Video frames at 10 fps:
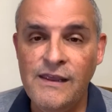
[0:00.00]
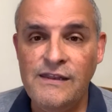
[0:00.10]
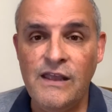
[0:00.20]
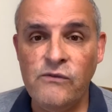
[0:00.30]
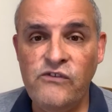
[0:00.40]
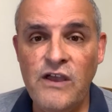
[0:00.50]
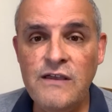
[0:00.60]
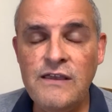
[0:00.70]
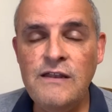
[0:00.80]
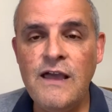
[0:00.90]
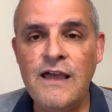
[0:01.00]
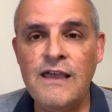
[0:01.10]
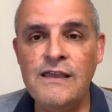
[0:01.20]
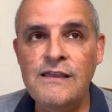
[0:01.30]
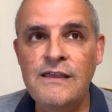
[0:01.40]
Now, Doug and
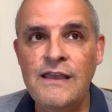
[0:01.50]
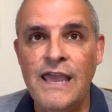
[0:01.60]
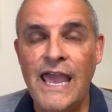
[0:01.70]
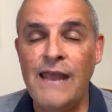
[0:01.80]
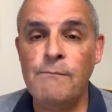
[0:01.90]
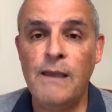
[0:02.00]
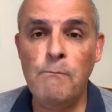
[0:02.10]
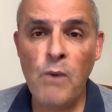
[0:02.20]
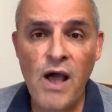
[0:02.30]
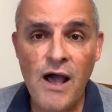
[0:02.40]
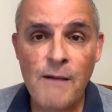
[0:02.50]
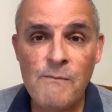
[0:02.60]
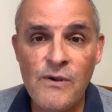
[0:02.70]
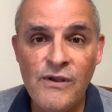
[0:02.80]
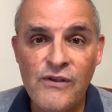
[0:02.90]
I and my mom